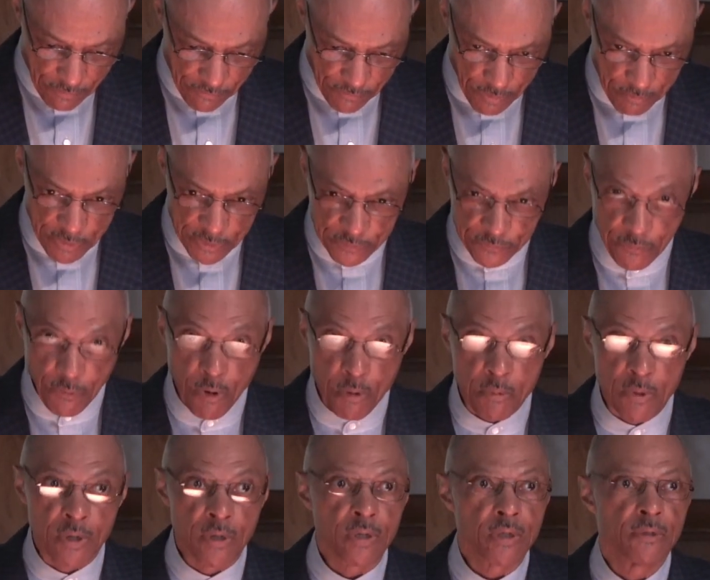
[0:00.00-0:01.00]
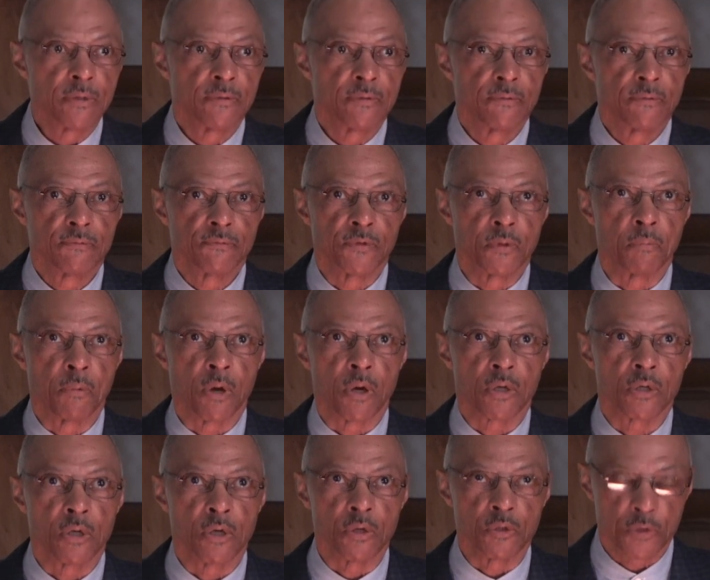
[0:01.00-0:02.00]
from his former
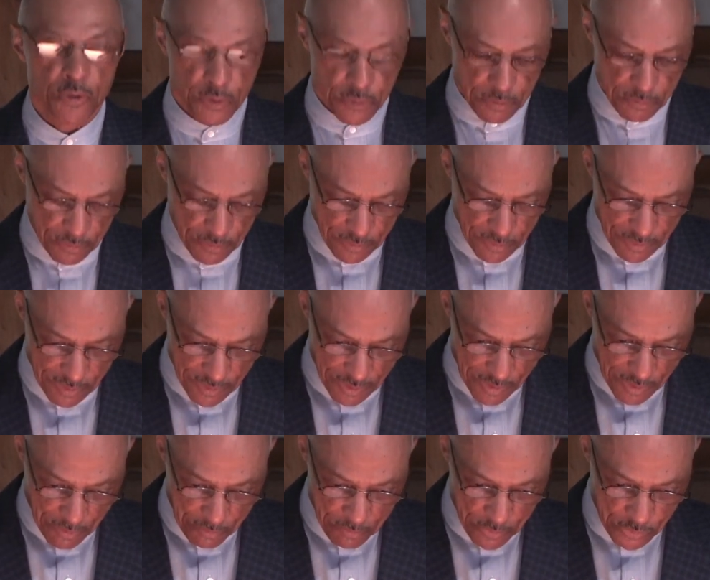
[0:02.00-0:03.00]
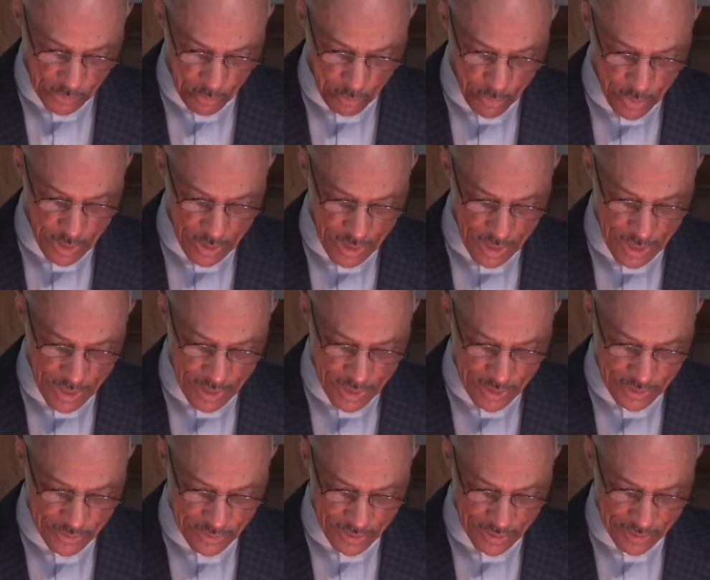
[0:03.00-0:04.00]
football coach, Mr. Woody
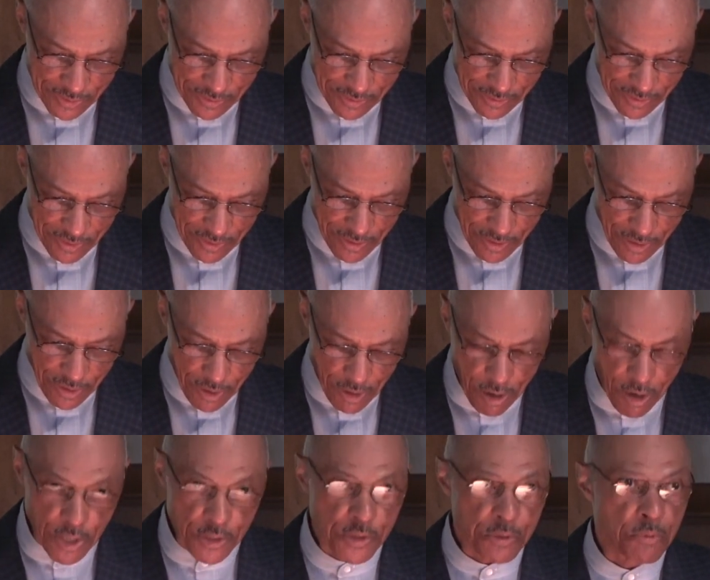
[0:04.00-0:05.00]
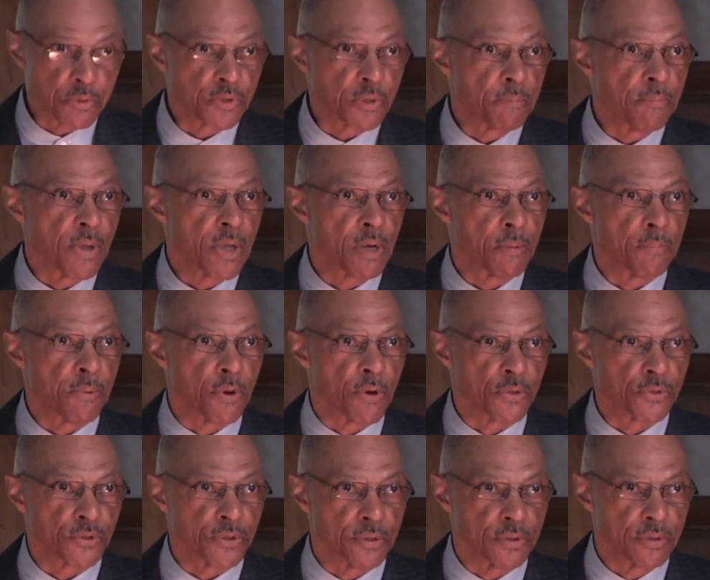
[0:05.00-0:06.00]
Hayes, that Archie was a better
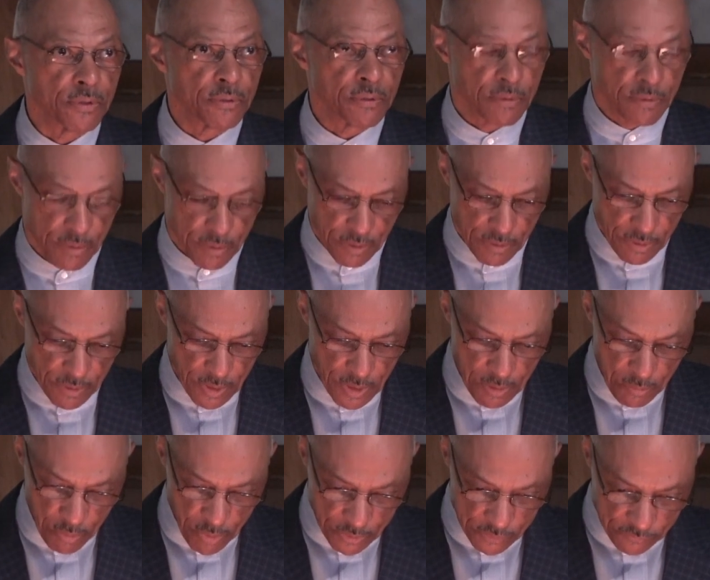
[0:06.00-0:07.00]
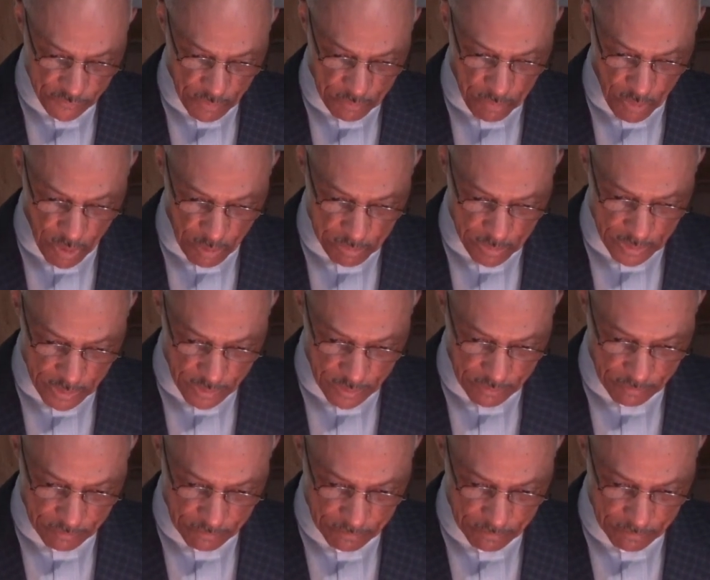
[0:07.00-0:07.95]
person than he was football player.